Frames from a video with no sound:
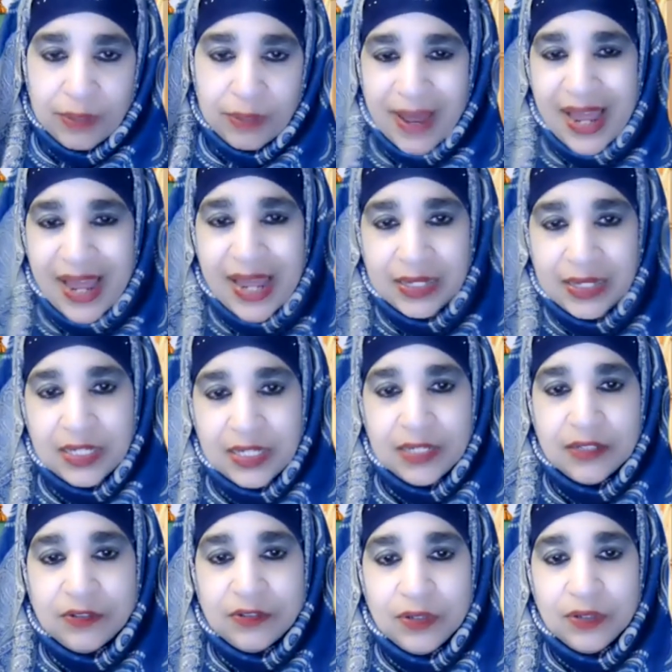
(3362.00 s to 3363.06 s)
iman
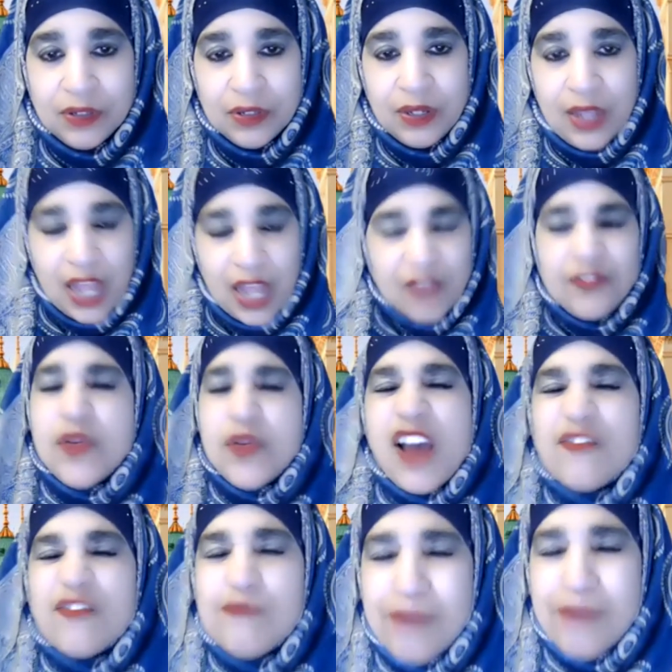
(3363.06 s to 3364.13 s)
is. If you
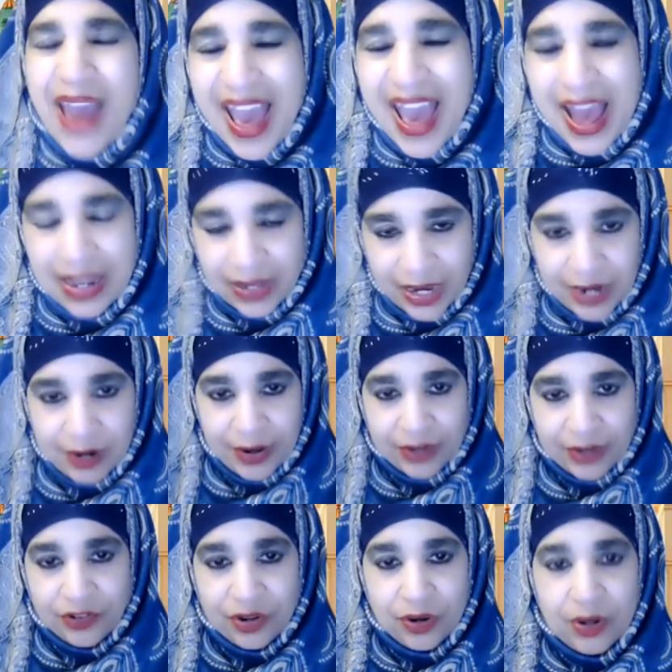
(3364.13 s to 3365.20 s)
have bad
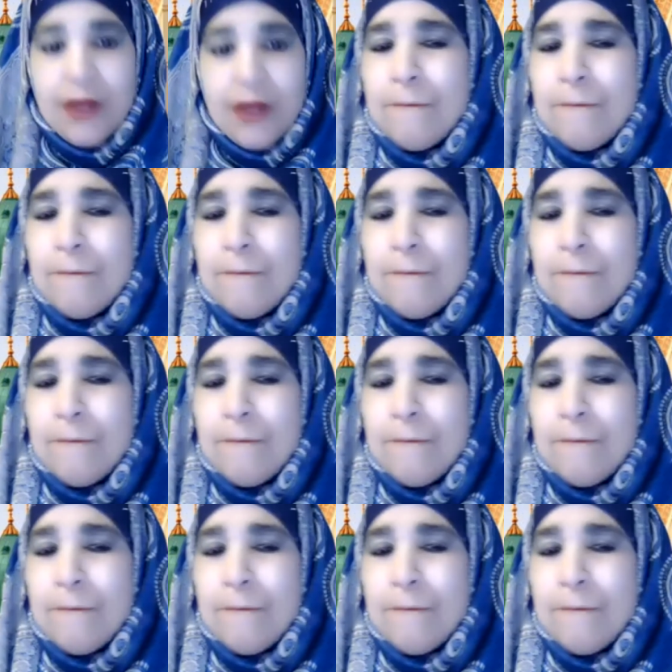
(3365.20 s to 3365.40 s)
character,